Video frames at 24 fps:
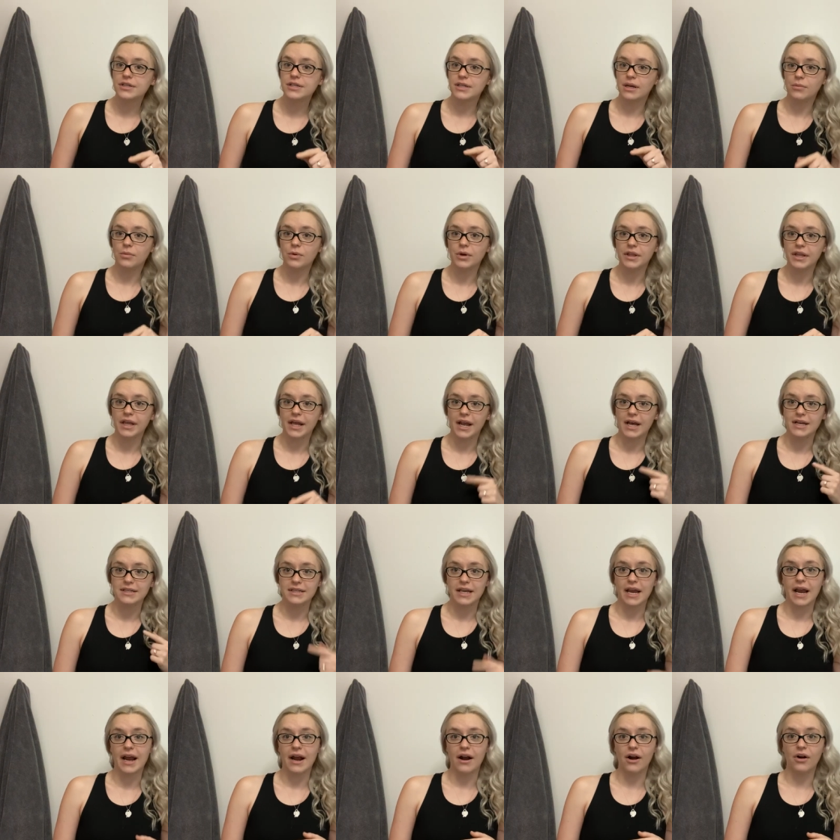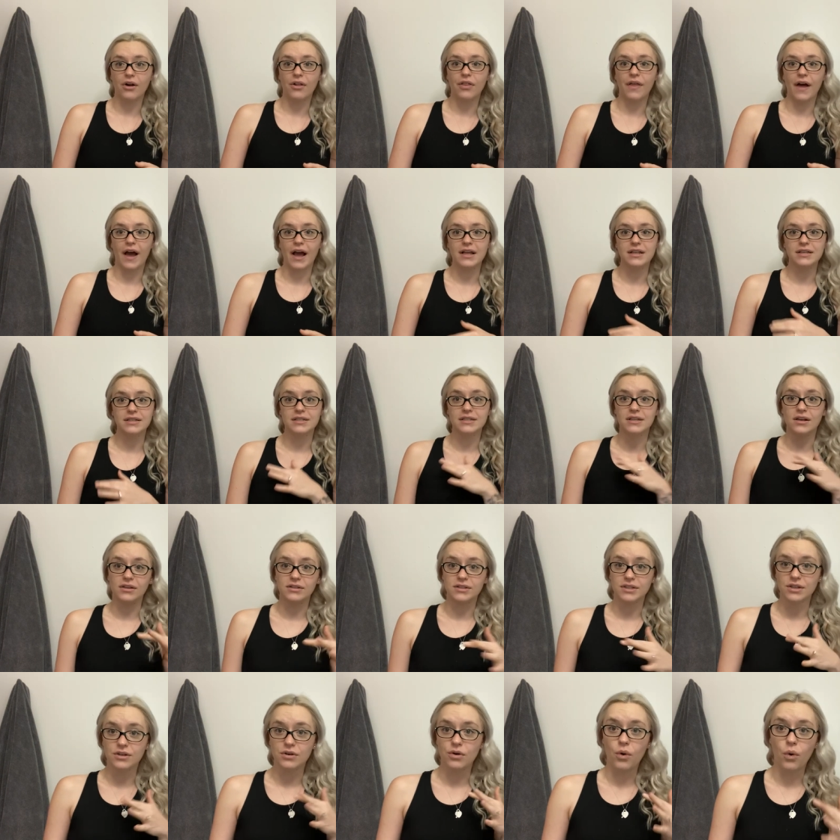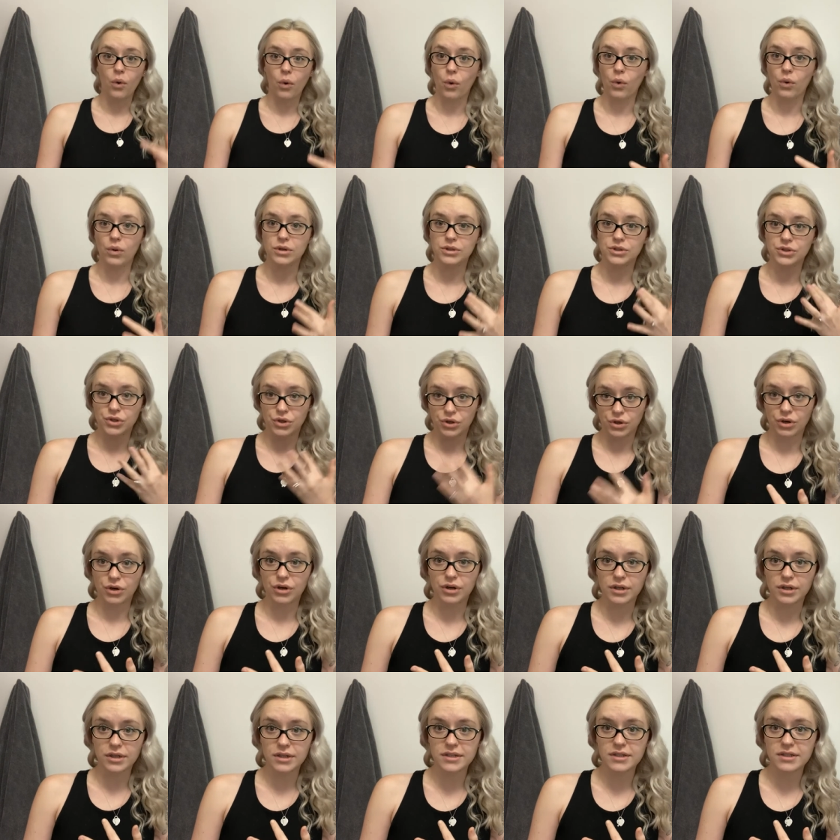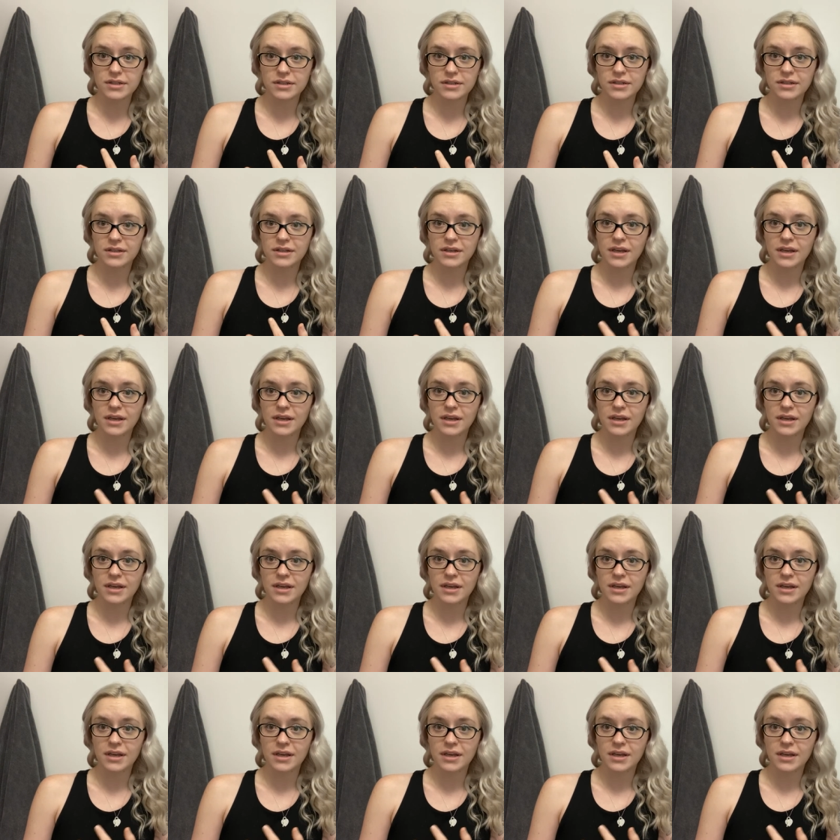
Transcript: someone that has hair that doesn't hold curls,